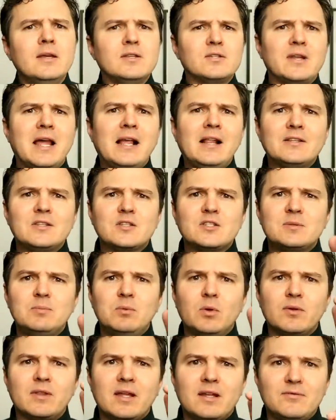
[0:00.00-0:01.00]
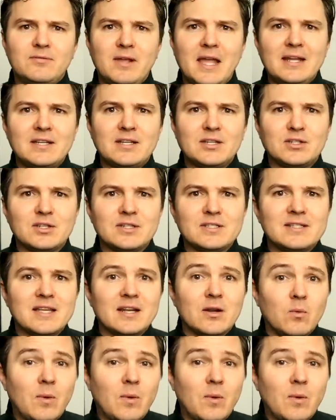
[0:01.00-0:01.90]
So now let's explore the advantages that